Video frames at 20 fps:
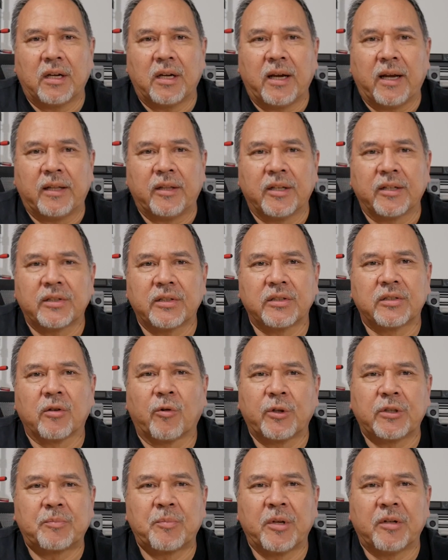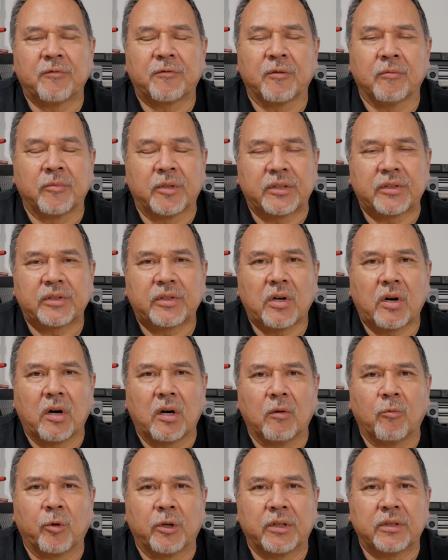and this has always been from the
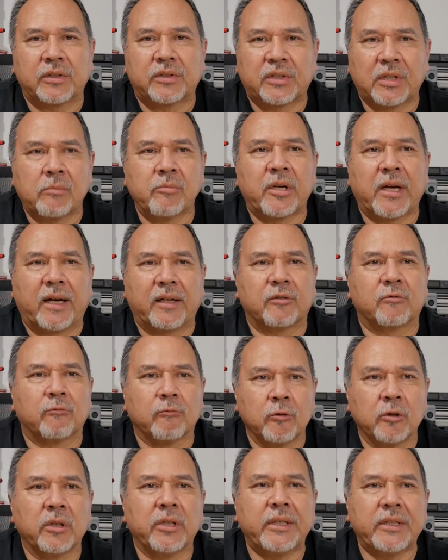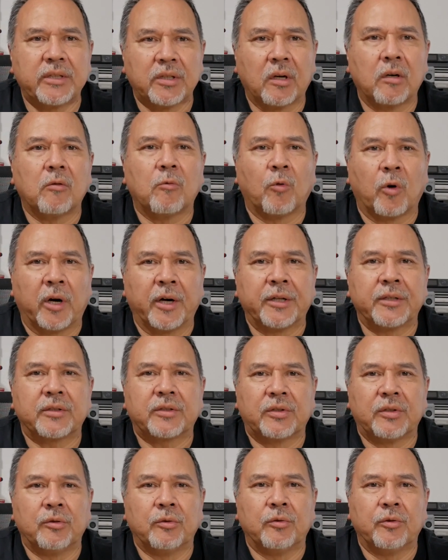start where some guys really don't
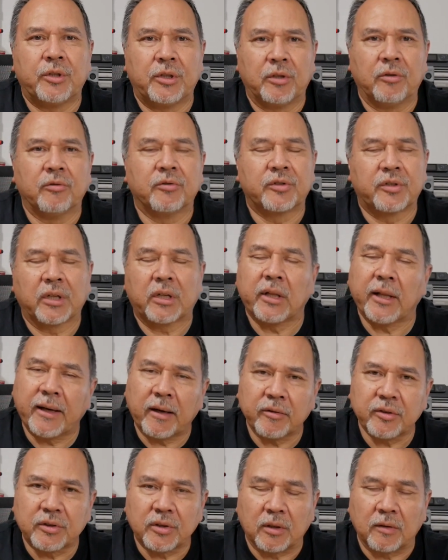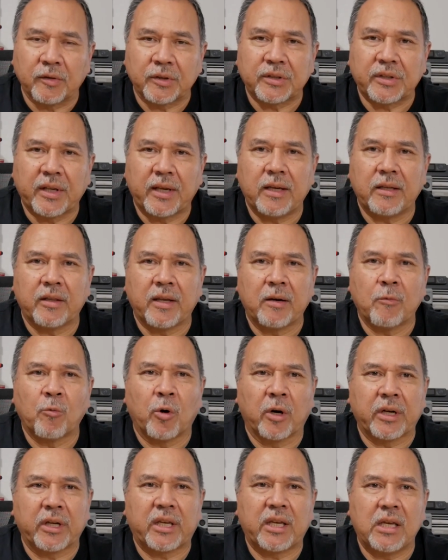want to use the cloud service they they
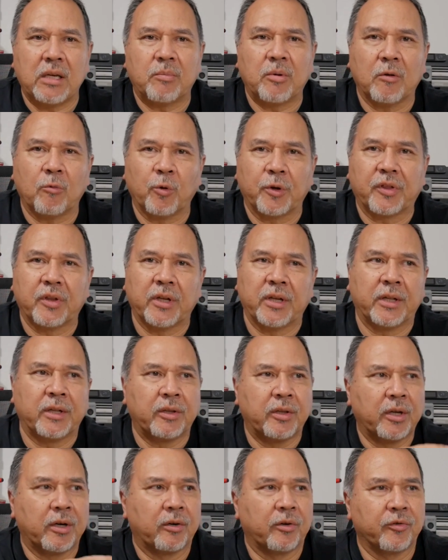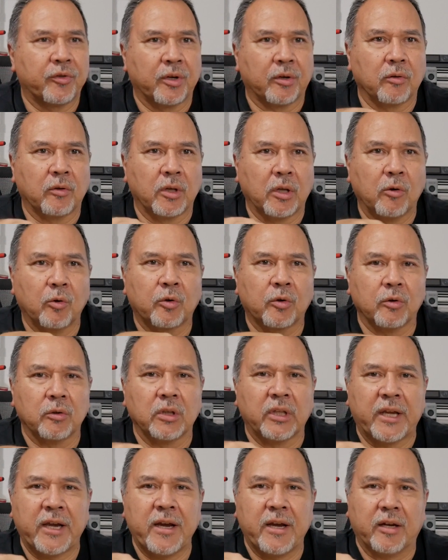want to keep it within their their local
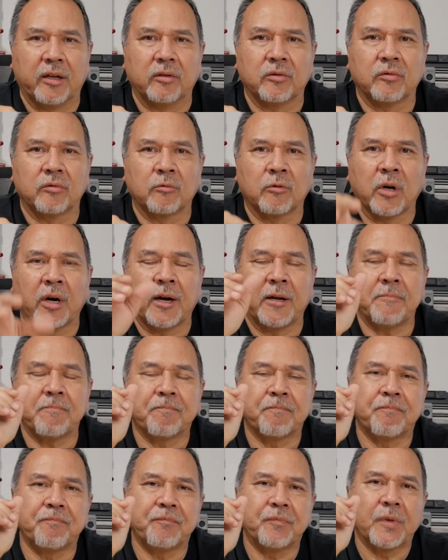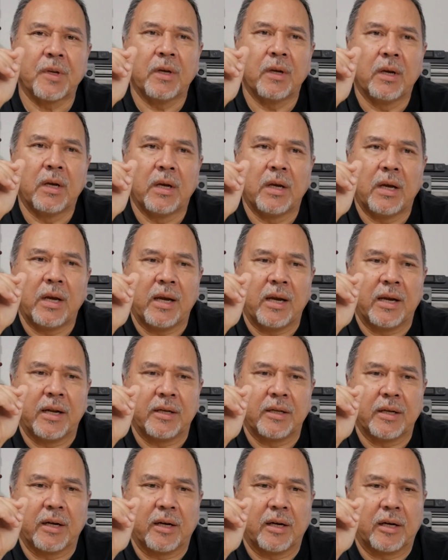LAN right
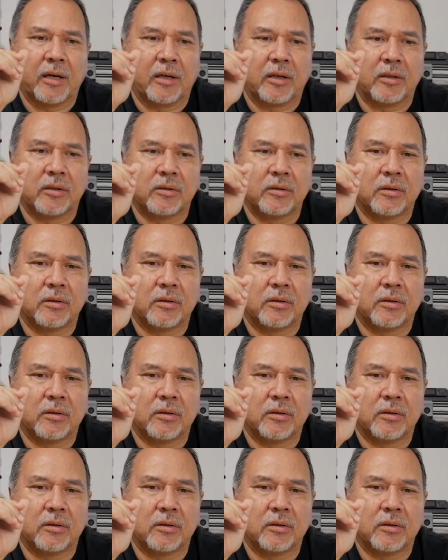and uh,